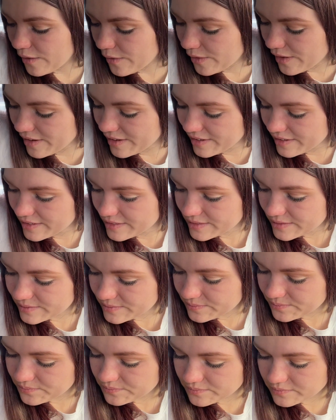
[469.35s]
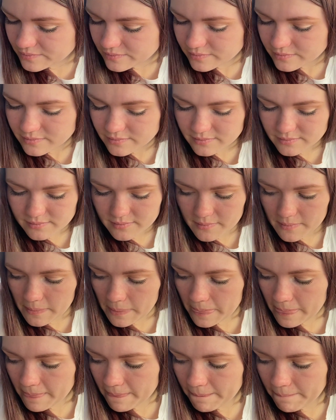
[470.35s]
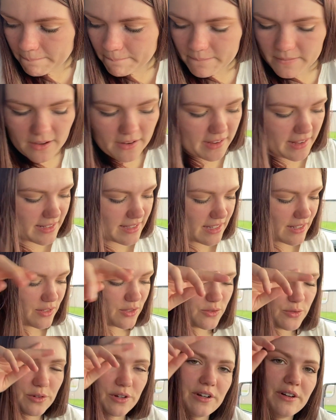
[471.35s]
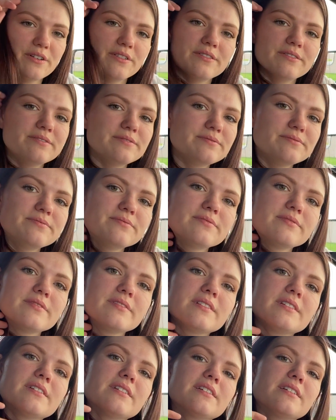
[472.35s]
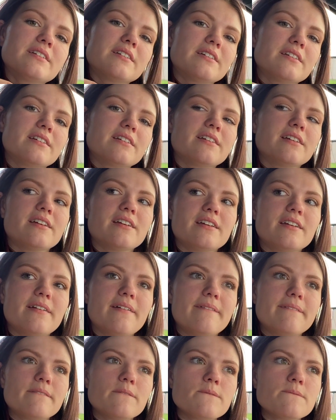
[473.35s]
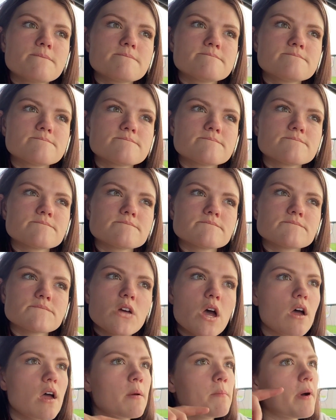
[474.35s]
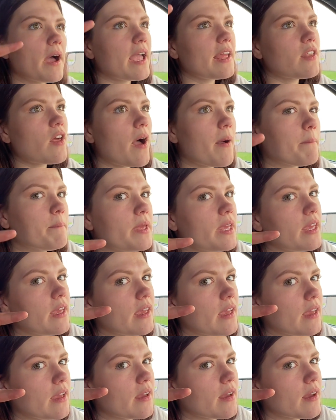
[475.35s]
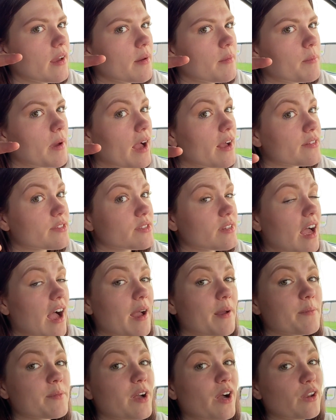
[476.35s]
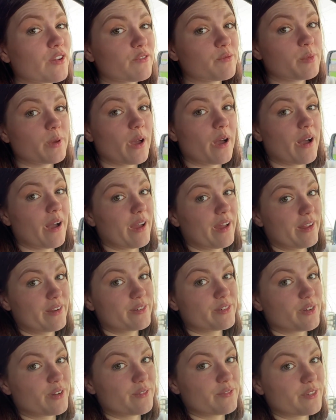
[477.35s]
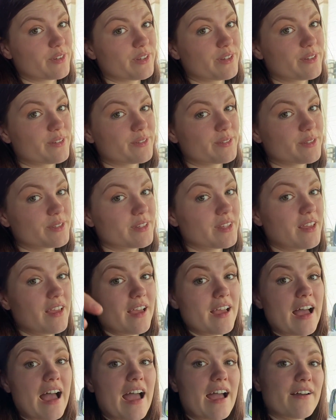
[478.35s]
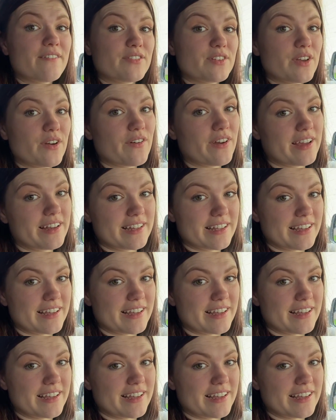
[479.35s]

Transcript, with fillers: when you see this video, it'll be way past his birthday. His birthday is August 5th, but we're filming this like super in advance. It so. might not be past. I'm kind of behind. Oh, so I don't know. I guess I have no we'll idea.